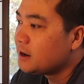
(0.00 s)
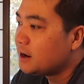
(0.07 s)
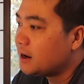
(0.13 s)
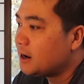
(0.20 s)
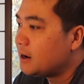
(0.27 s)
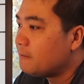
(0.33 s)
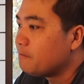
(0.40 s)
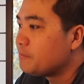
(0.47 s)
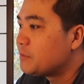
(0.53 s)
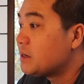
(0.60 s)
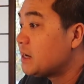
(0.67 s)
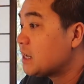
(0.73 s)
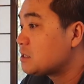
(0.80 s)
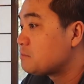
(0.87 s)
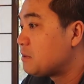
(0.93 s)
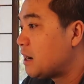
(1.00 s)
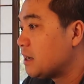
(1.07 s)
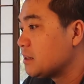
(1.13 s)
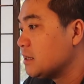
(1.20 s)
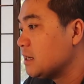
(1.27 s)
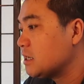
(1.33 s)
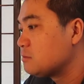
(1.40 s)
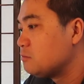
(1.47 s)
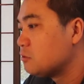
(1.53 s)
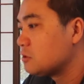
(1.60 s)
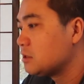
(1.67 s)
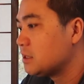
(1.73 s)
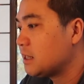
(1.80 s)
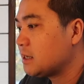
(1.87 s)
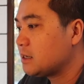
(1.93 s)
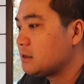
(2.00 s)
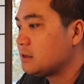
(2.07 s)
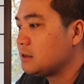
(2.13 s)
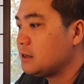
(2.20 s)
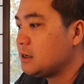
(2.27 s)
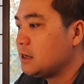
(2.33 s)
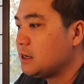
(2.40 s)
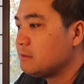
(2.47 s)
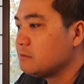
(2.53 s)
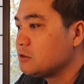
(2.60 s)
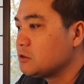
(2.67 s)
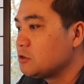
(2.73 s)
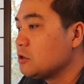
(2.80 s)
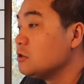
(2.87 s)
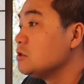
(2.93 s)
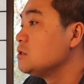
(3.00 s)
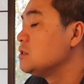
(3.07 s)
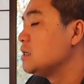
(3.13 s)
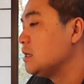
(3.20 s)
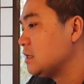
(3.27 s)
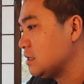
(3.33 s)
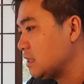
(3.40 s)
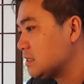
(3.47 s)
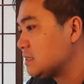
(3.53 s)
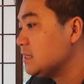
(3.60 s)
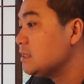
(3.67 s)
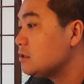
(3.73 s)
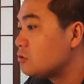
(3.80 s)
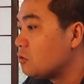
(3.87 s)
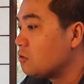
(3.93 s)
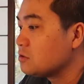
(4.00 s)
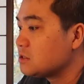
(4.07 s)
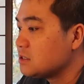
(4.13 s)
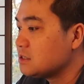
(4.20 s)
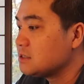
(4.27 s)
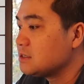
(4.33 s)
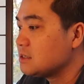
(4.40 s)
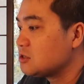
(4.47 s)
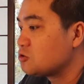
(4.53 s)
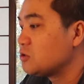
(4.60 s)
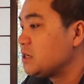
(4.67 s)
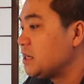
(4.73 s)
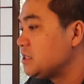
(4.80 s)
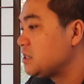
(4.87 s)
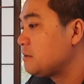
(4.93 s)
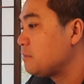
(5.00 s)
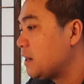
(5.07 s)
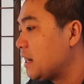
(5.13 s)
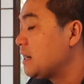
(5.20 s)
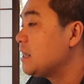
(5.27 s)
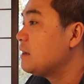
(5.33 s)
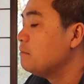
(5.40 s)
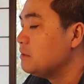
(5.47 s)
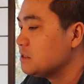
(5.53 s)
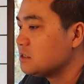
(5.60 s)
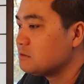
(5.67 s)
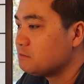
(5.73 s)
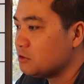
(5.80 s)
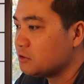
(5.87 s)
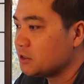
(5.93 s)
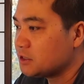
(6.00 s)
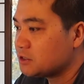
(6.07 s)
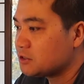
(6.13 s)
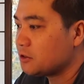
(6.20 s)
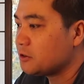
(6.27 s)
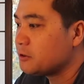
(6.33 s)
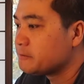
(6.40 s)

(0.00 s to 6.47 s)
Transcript: Um, the next part, the next booklet that um, goes that's in the course is the strategic planning and business building. So